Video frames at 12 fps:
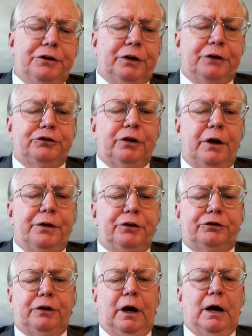touched on
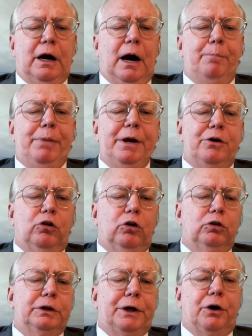this a bit
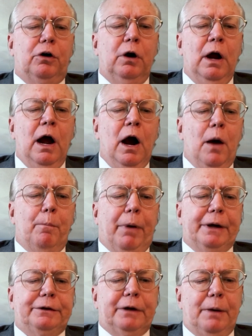earlier,
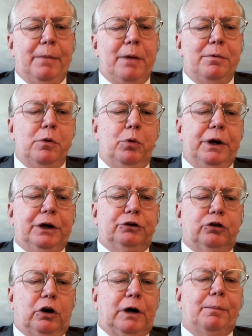but maybe we could
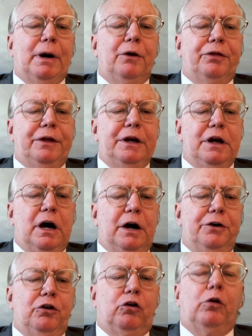talk about the
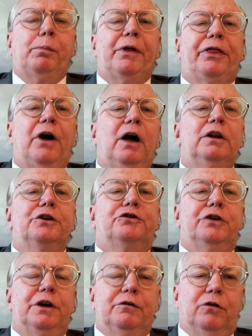
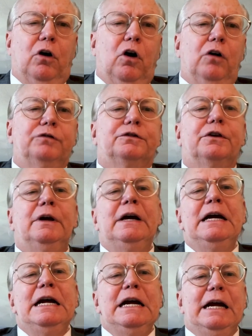neuropathology involved
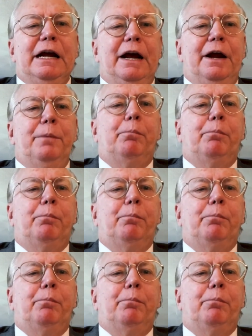in